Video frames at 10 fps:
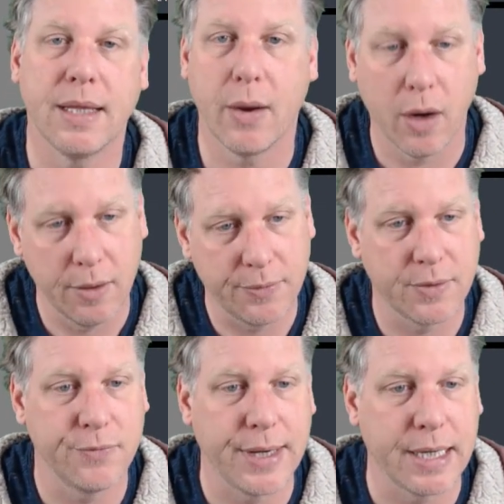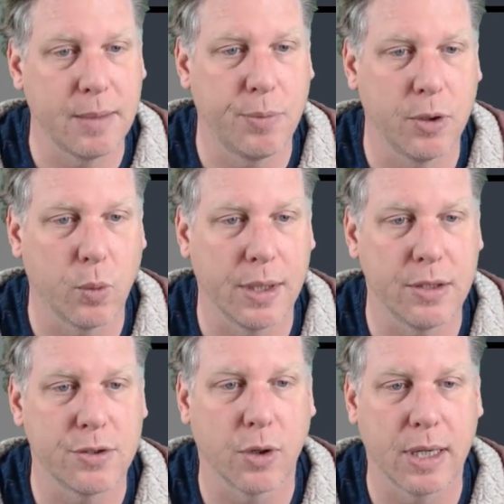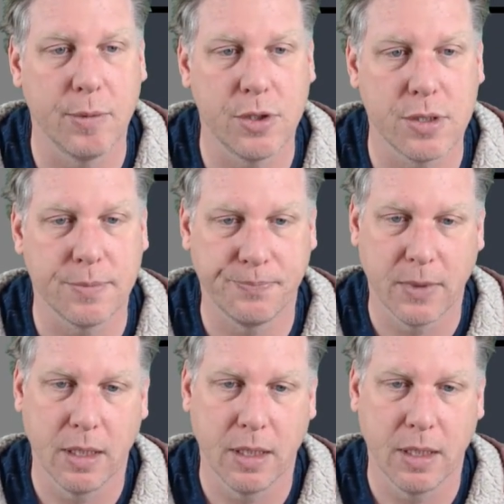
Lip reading: Now I've conveniently put one in stock images,